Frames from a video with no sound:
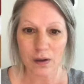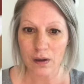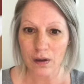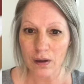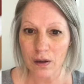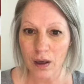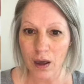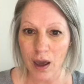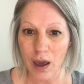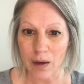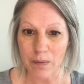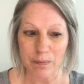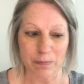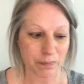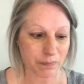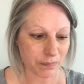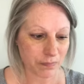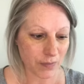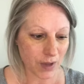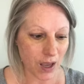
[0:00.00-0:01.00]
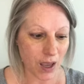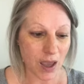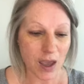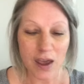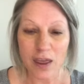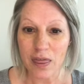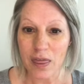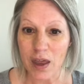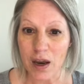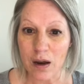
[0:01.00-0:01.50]
Okay,
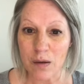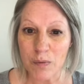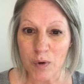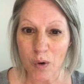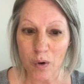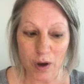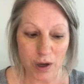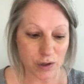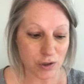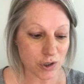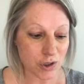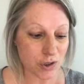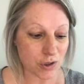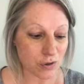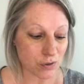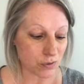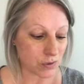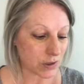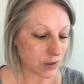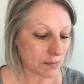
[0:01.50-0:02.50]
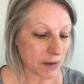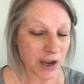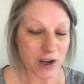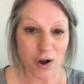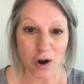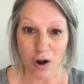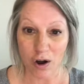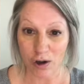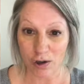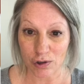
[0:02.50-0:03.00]
then I'm going to use my
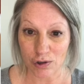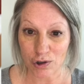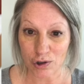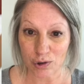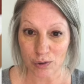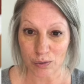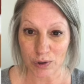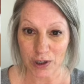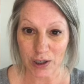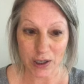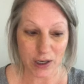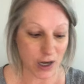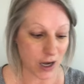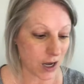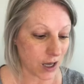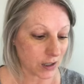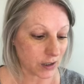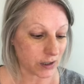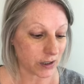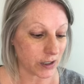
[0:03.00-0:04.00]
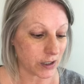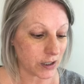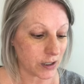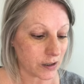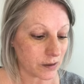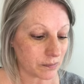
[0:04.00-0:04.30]
contour color.